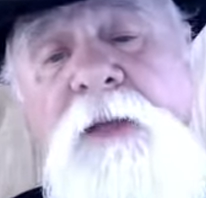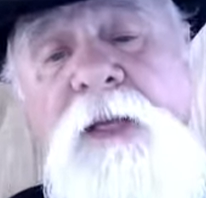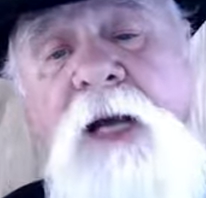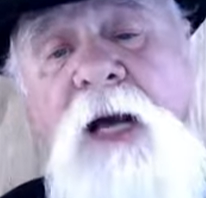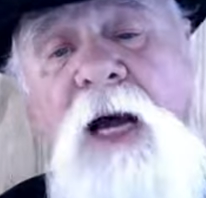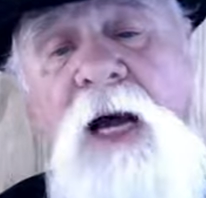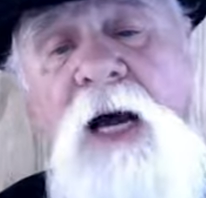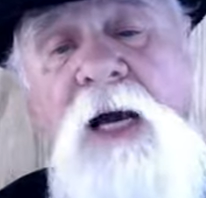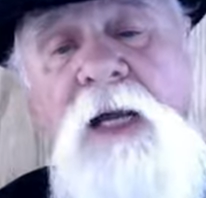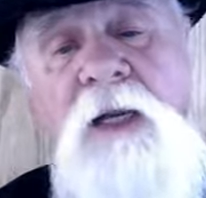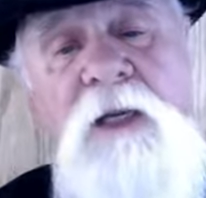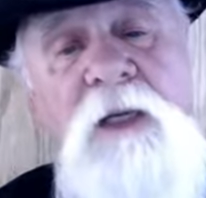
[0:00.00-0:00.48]

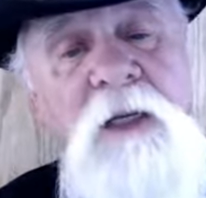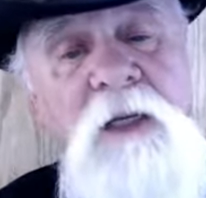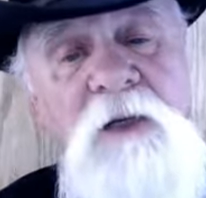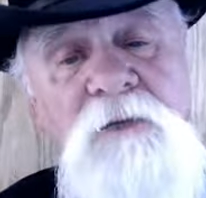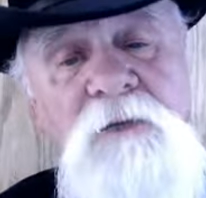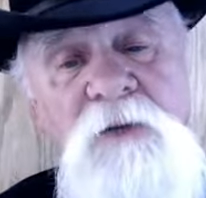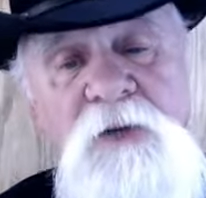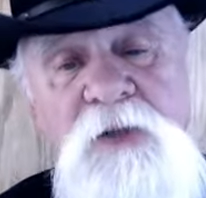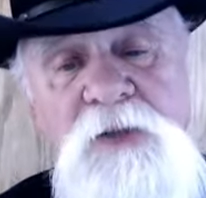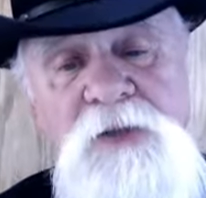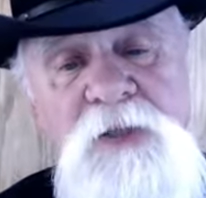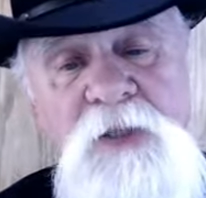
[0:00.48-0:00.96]
I love
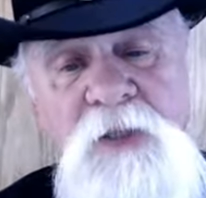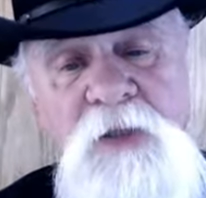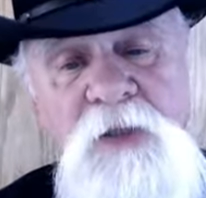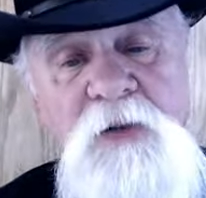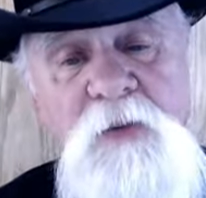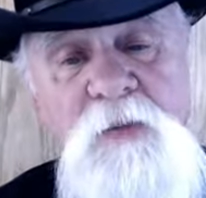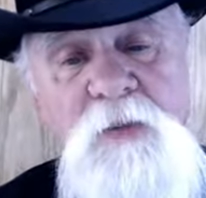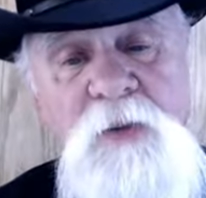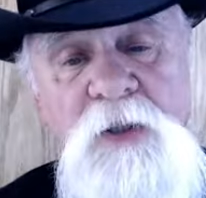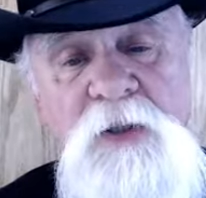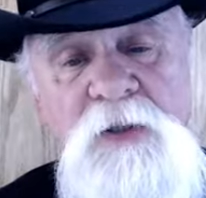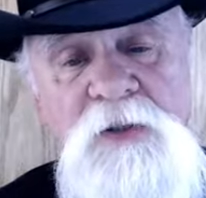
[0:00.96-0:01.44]
listening to the
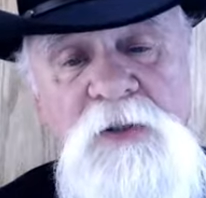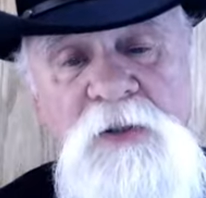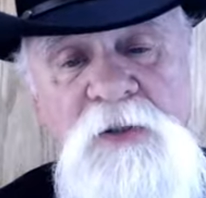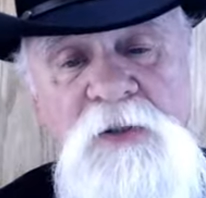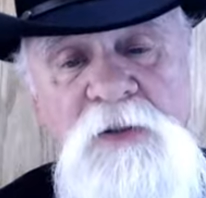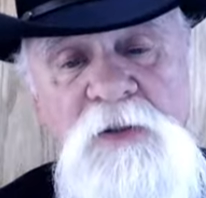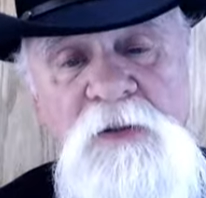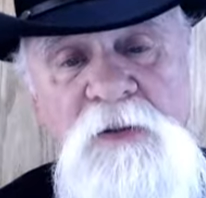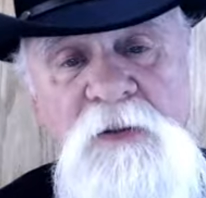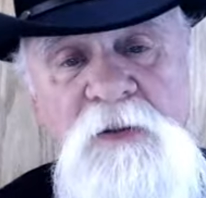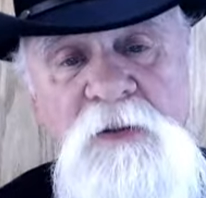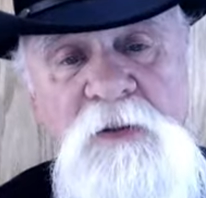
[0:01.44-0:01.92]

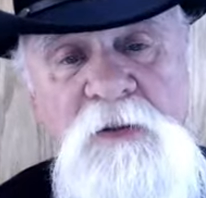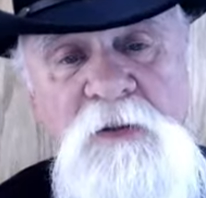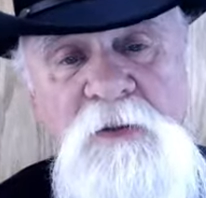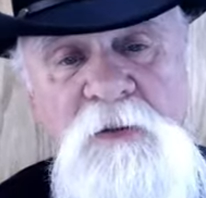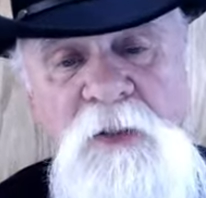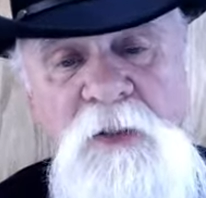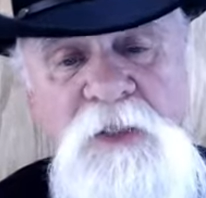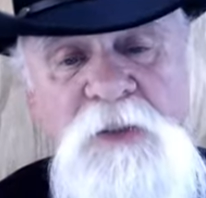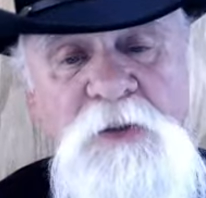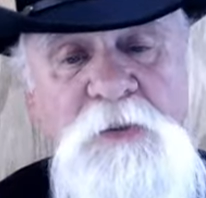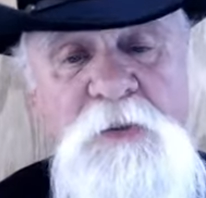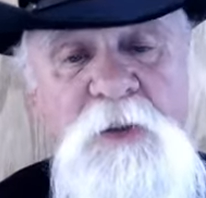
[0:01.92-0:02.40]
witnesses.
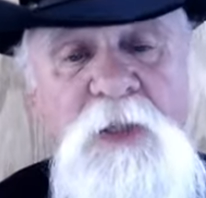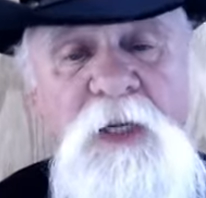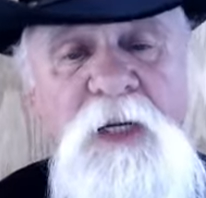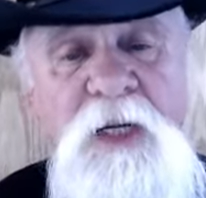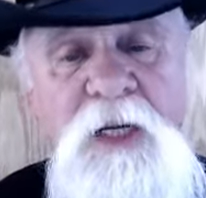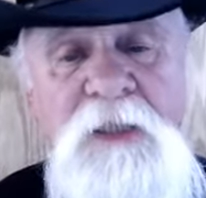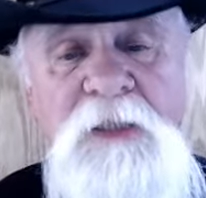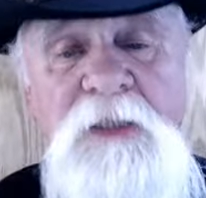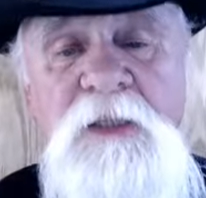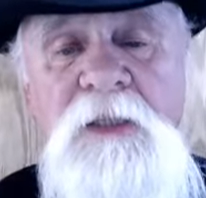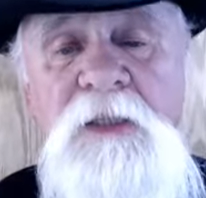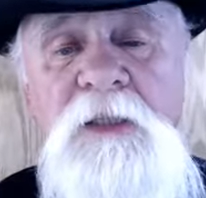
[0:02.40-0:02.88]
That's what I
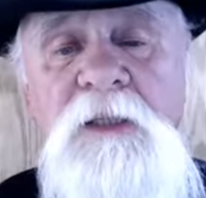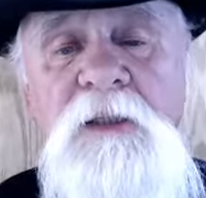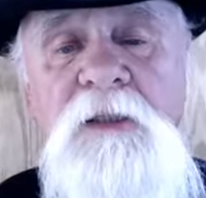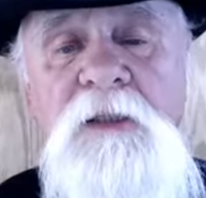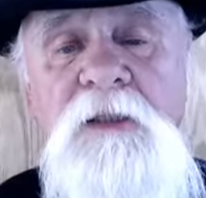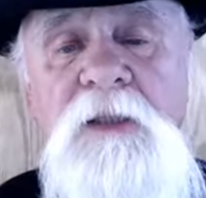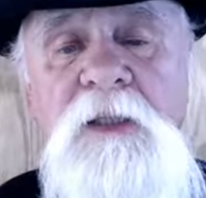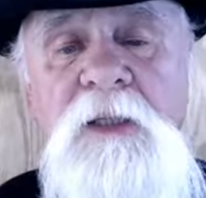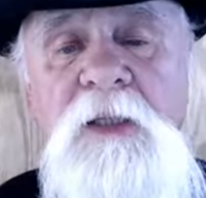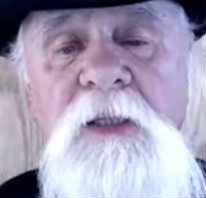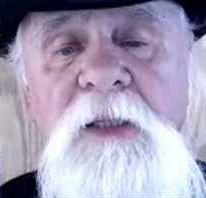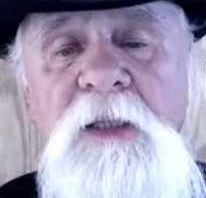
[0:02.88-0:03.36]
like to hear,